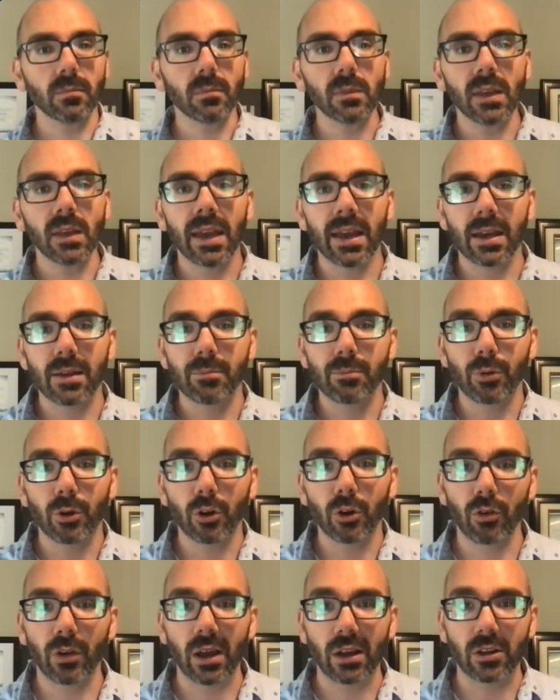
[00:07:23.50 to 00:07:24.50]
and
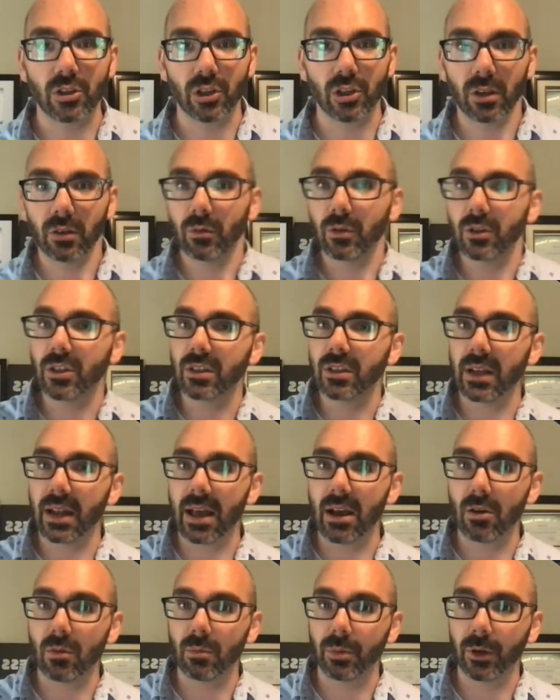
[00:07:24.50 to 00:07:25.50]
progression, which is an
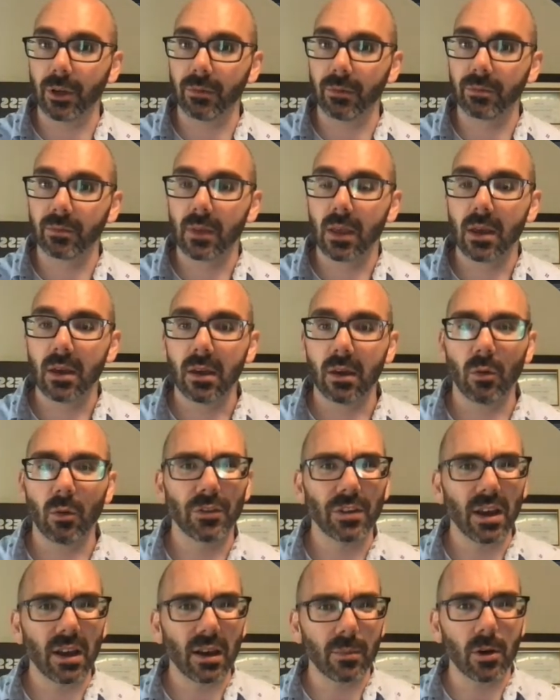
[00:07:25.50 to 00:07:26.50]
output. And we'll
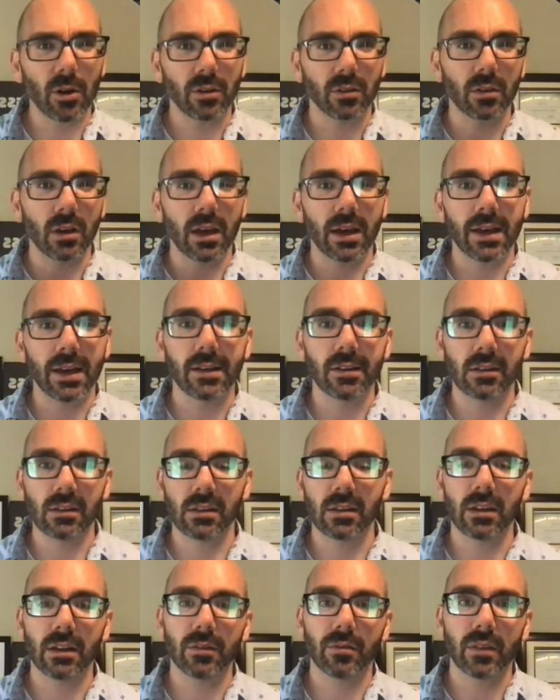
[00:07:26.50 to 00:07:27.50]
talk about uh,
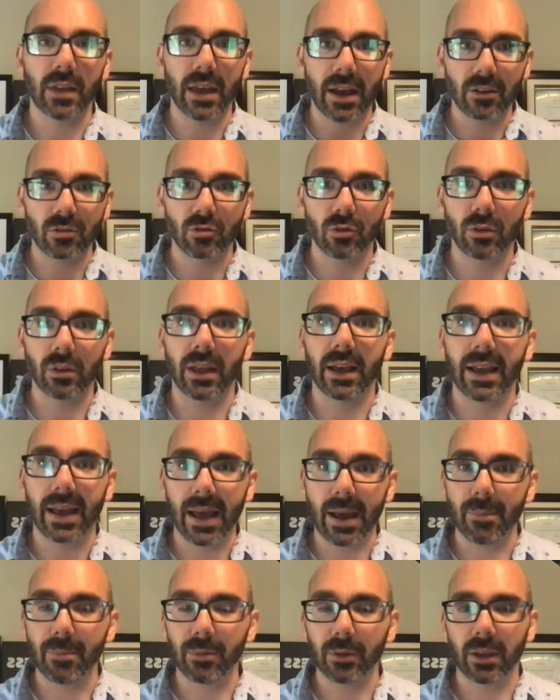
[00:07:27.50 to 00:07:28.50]
the the actual like
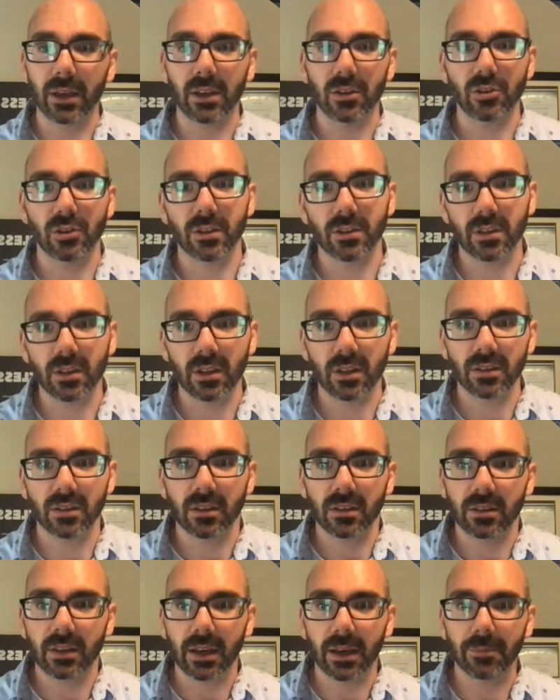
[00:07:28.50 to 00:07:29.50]
applications to this in
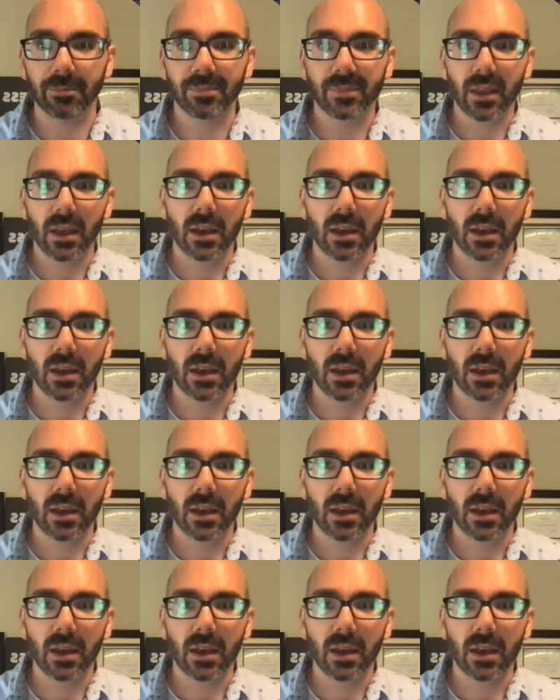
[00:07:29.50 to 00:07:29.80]
a second.